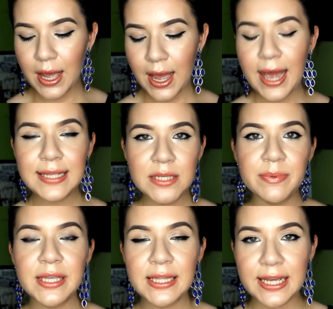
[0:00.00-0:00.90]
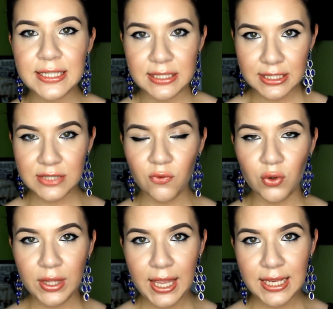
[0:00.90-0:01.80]
I typically like to
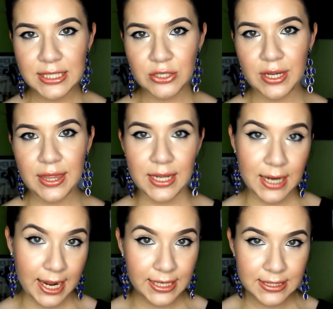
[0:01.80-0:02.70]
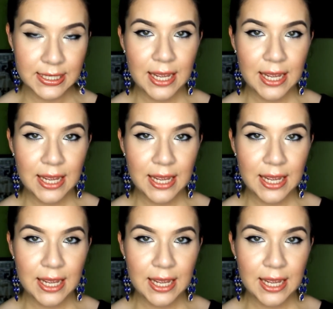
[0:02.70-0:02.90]
exfoliate during the night